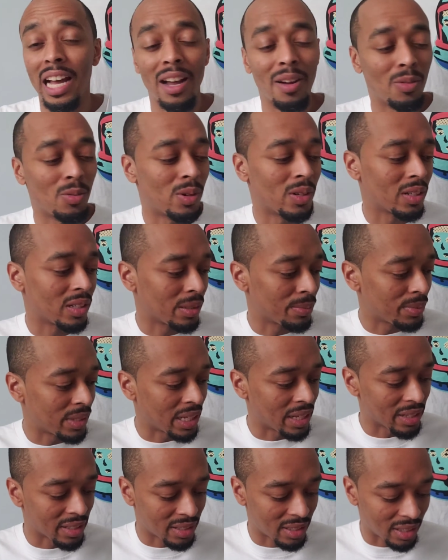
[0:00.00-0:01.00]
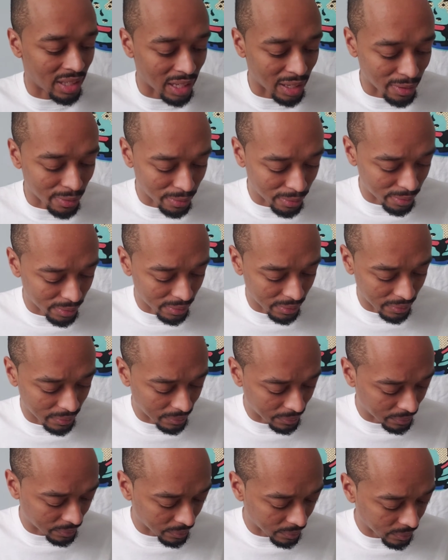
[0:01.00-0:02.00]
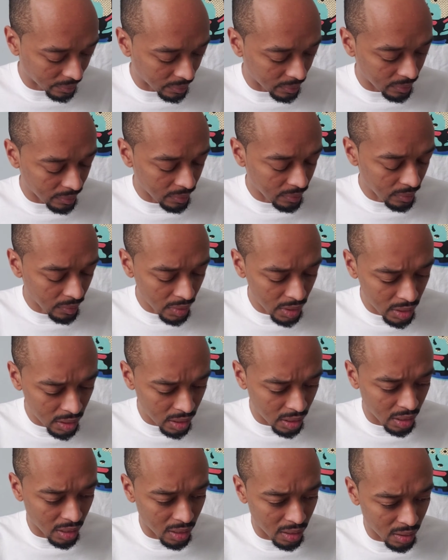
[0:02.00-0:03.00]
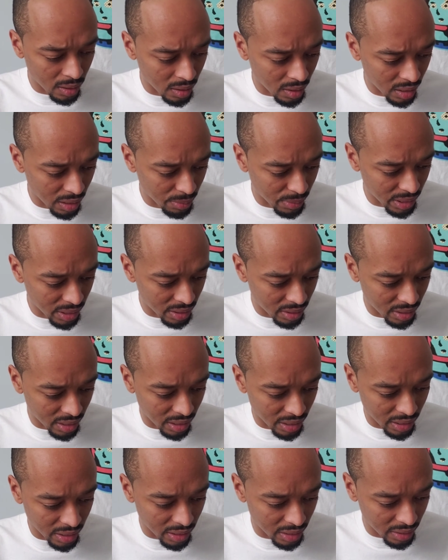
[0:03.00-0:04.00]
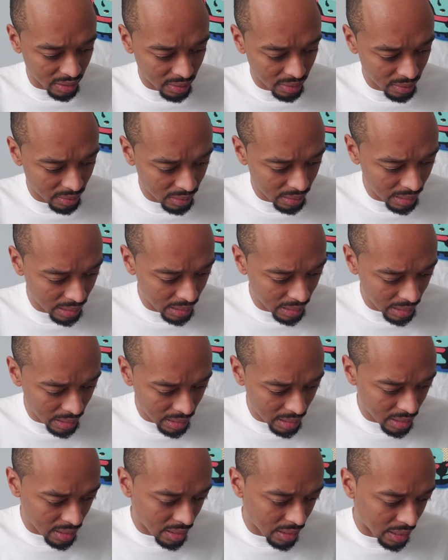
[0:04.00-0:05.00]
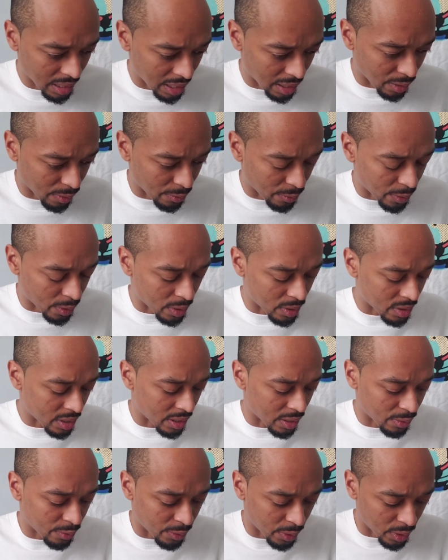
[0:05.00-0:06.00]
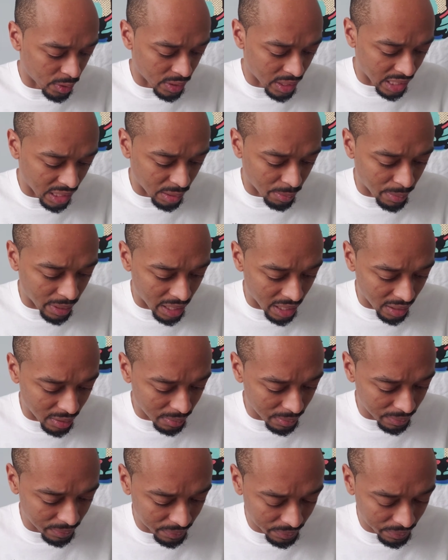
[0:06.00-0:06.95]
I wore them things to death. So let me see. Okay, unfold at the bottom.